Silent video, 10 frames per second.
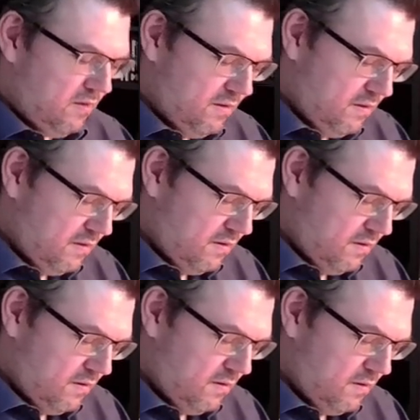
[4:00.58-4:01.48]

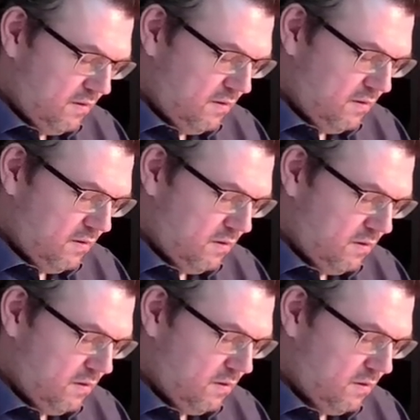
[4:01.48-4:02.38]

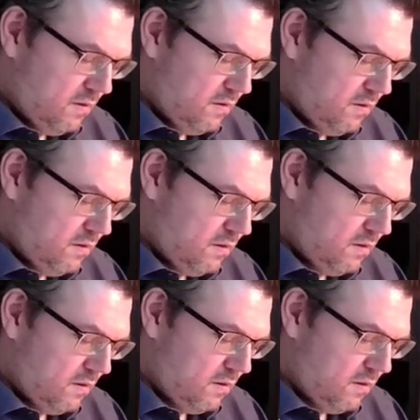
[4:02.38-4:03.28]

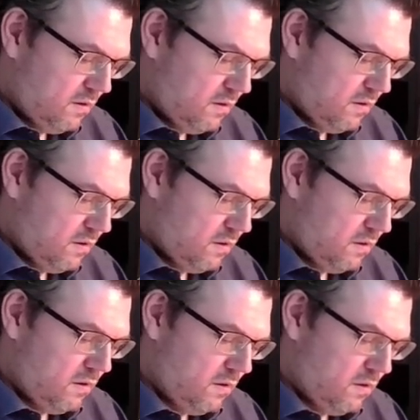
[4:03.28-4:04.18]

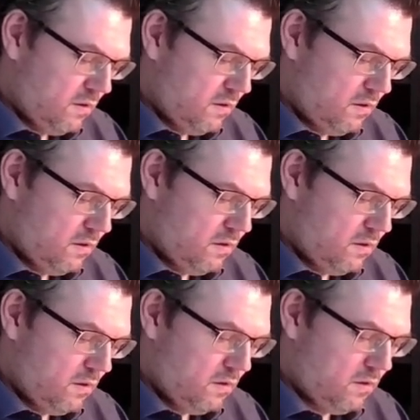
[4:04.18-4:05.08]

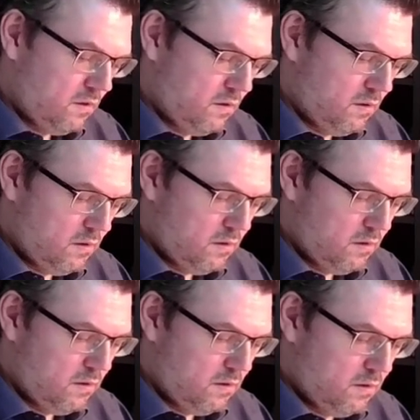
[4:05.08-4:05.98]

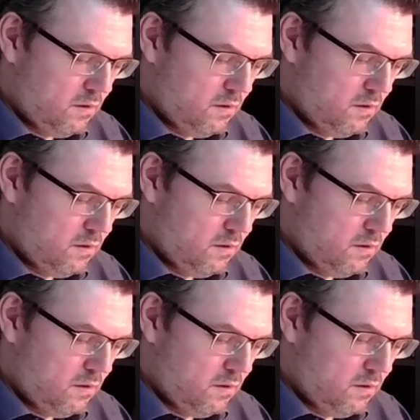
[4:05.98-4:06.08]
(silence)